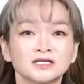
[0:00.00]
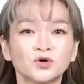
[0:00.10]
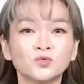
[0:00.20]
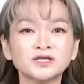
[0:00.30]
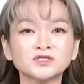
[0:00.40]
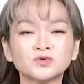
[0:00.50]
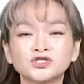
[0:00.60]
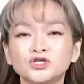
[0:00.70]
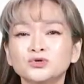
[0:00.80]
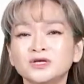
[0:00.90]
So once
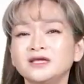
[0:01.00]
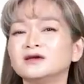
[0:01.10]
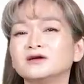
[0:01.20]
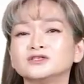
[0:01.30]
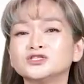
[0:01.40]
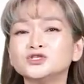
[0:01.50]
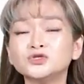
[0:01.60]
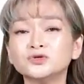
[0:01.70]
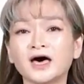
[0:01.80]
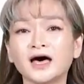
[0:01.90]
we're too eager to
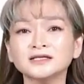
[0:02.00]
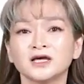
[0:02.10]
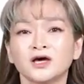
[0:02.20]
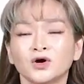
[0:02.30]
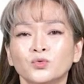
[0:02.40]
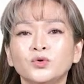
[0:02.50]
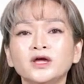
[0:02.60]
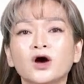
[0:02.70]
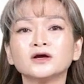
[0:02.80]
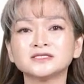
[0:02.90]
do that,
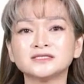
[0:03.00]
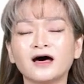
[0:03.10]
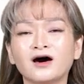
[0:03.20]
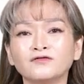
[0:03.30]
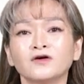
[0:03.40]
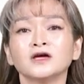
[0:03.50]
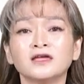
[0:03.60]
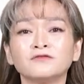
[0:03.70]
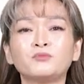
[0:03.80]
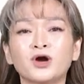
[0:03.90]
we ourselves
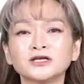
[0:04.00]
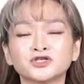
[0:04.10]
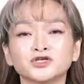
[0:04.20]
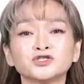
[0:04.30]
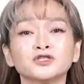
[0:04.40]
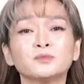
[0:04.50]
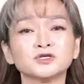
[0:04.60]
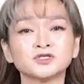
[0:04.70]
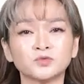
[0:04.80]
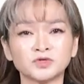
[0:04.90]
give pressure to the
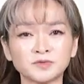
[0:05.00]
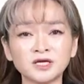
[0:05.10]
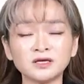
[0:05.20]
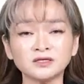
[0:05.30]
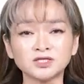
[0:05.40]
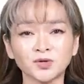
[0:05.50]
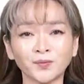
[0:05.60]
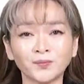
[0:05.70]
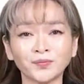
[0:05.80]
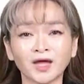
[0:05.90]
person we're speaking to.
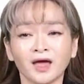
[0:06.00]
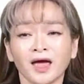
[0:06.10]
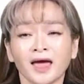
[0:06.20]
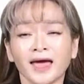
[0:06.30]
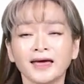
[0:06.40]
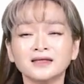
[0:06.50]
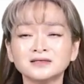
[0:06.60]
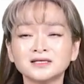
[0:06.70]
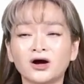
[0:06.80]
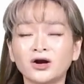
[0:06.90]

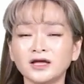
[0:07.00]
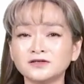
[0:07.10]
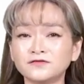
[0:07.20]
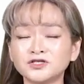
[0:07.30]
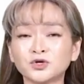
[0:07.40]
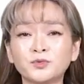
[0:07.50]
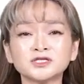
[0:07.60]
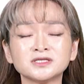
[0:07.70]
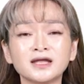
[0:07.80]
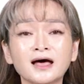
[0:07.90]
And our individual
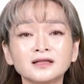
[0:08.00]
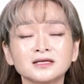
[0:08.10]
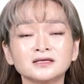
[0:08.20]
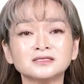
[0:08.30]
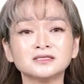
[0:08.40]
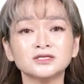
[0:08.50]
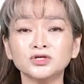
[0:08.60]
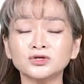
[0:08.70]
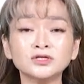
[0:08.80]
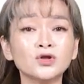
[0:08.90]
personalities,
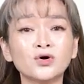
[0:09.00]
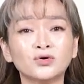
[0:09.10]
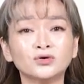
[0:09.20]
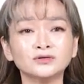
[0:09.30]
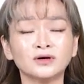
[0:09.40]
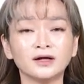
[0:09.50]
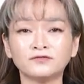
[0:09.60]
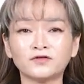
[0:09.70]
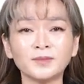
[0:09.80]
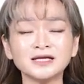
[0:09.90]
you know,
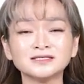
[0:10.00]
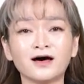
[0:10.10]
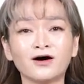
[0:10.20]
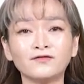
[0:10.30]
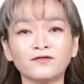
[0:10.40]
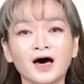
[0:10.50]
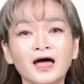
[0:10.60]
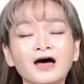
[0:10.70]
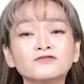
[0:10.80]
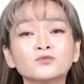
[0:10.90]
for myself, I
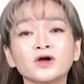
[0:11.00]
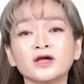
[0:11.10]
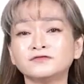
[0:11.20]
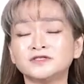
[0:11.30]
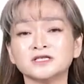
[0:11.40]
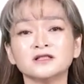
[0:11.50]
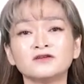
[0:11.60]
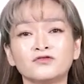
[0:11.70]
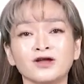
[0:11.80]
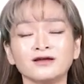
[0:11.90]
have a way of
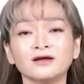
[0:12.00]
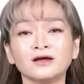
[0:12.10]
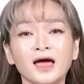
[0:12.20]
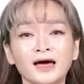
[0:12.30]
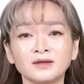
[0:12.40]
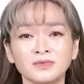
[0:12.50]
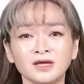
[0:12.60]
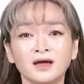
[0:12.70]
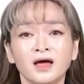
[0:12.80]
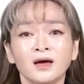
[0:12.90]
delivering Atomy,